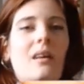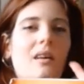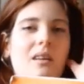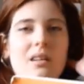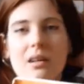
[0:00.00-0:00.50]

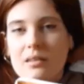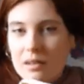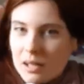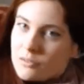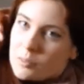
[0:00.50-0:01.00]
you know, you don't
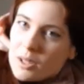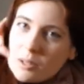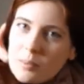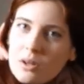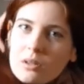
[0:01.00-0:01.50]
have to buy the
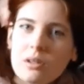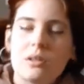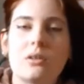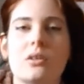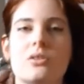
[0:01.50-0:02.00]
book, you
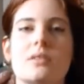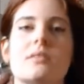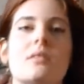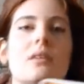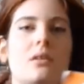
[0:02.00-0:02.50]
can just,
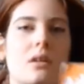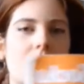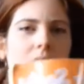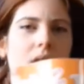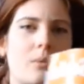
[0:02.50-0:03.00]
you can look
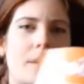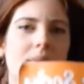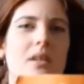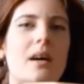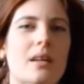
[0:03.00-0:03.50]
on her
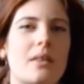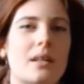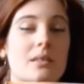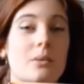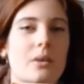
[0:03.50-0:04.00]
website and I think
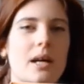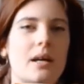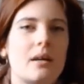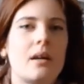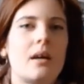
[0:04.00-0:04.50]
it's all there.
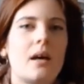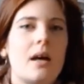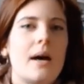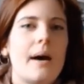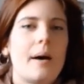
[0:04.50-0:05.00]

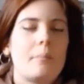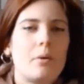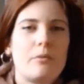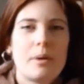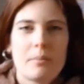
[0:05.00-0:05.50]
But
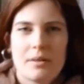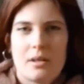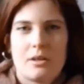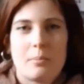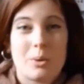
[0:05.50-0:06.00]
for my mother,
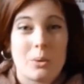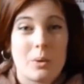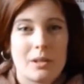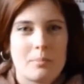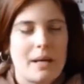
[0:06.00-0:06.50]
the book
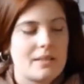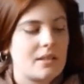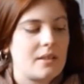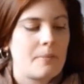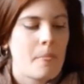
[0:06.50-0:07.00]
worked
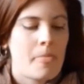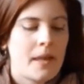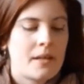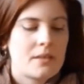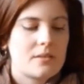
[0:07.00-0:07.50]
better.
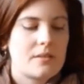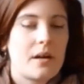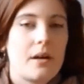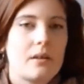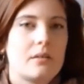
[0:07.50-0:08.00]

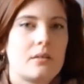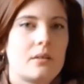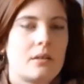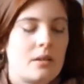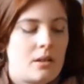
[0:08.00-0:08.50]
So
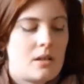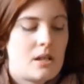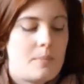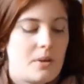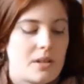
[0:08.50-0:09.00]
the
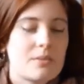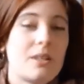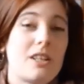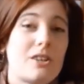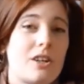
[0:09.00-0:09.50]
book is really
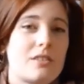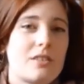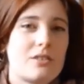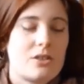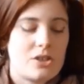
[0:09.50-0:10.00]
good because
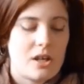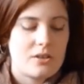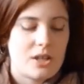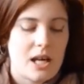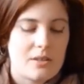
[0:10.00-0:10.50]
it shows
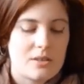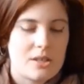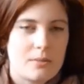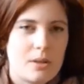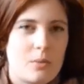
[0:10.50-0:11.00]
you how to do
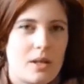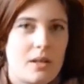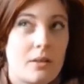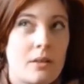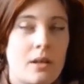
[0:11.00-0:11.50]
it with